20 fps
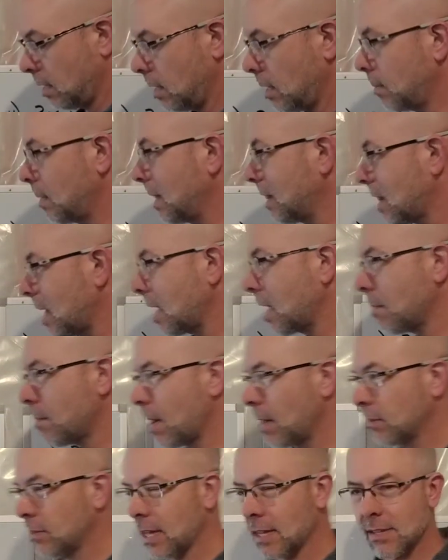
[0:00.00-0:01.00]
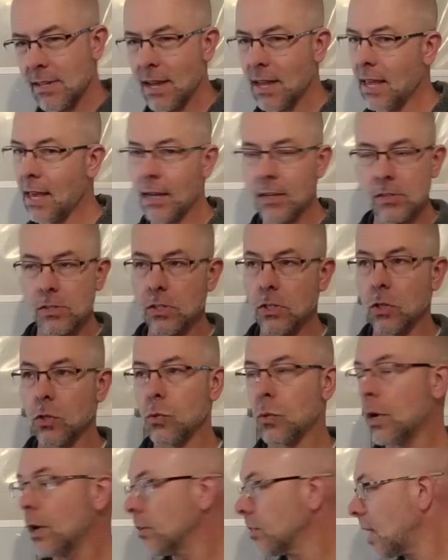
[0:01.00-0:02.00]
I mean, think about that. It's not x to the
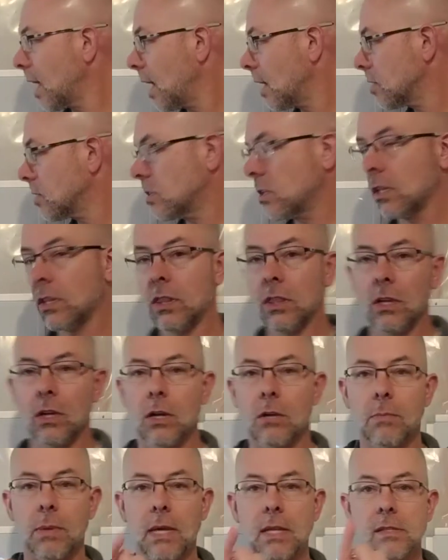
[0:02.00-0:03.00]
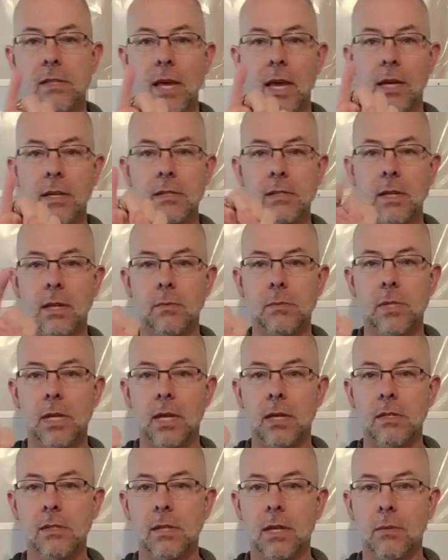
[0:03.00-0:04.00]
12th. X to the third means x times
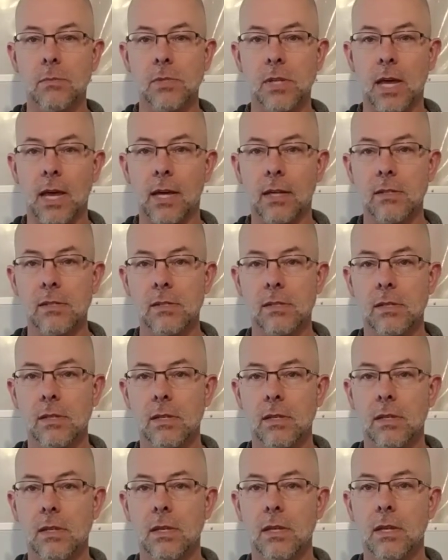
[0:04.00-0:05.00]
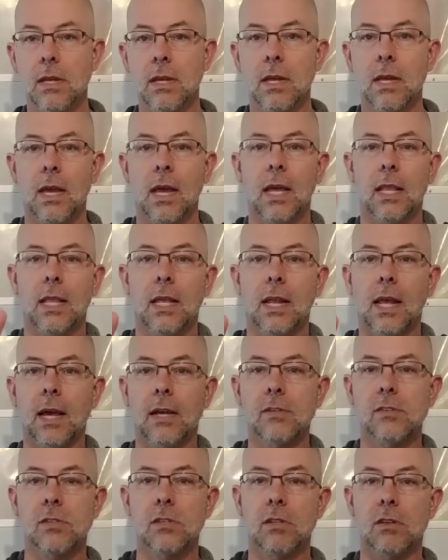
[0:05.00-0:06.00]
x times x. And then
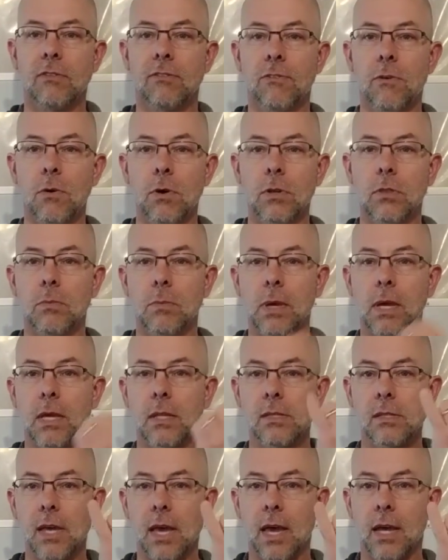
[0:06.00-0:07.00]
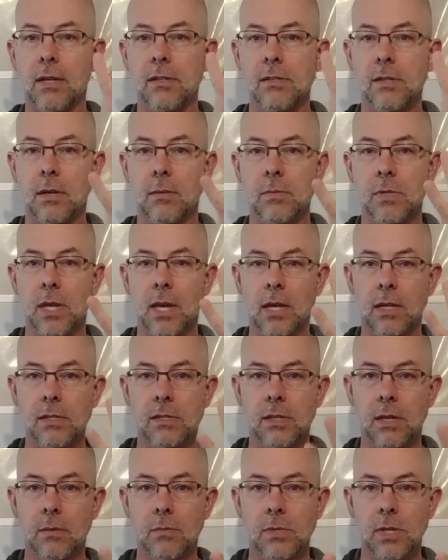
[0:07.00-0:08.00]
x to the fourth means x times x
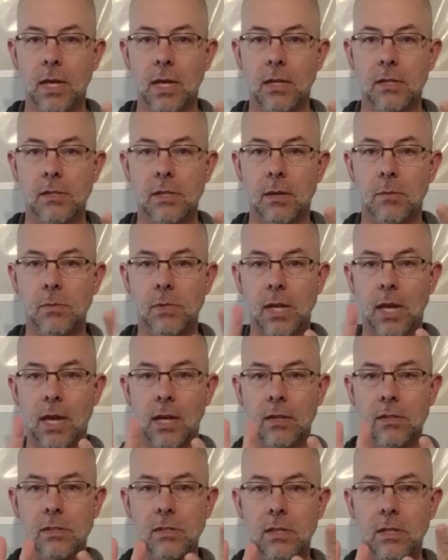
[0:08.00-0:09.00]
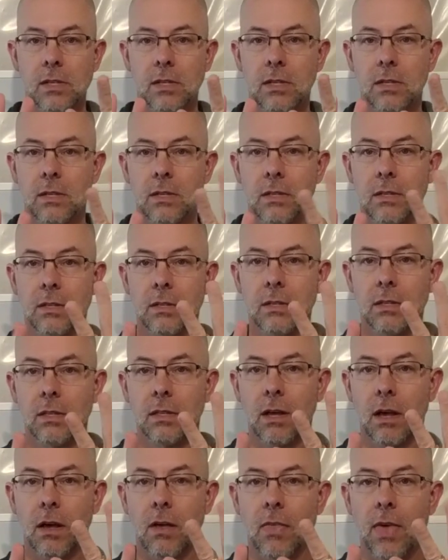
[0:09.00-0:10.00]
times x times x.
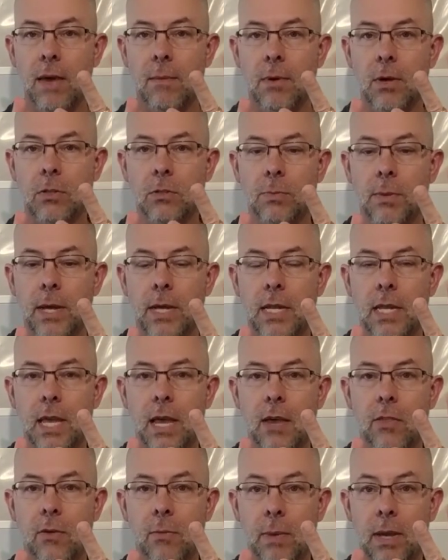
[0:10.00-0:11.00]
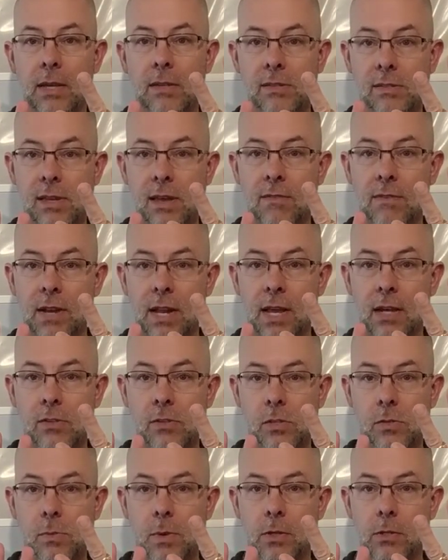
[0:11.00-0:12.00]
All that multiplied together makes 7
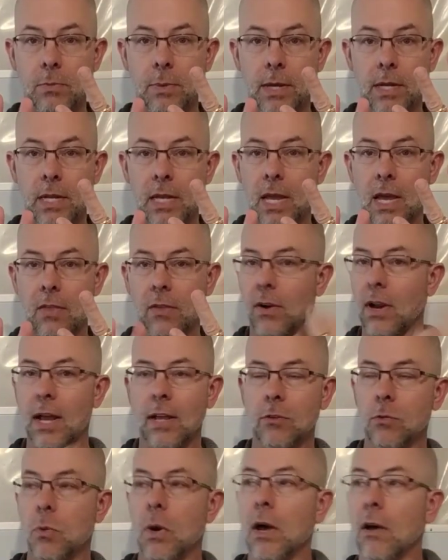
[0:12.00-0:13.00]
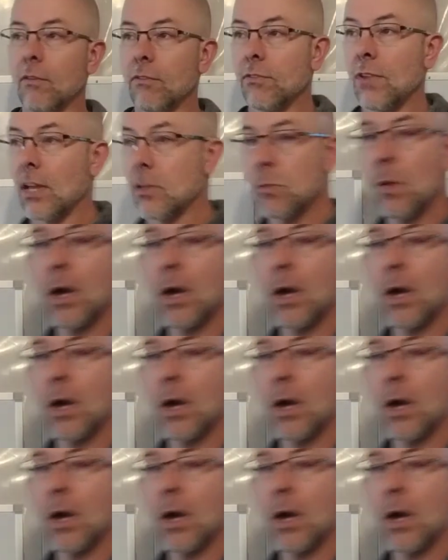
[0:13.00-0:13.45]
x's multiplied together, not 12. That's